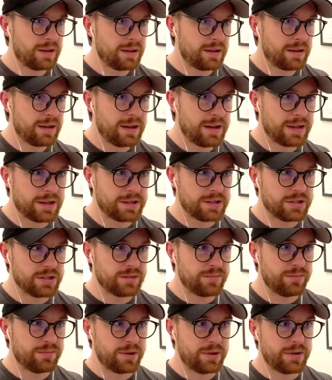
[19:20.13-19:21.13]
I can
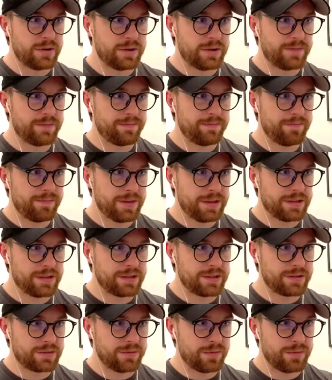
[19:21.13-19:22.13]
just burn it. I
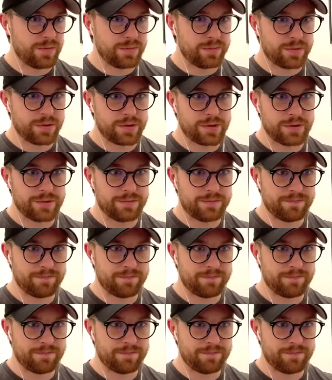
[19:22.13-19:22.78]
just remembered.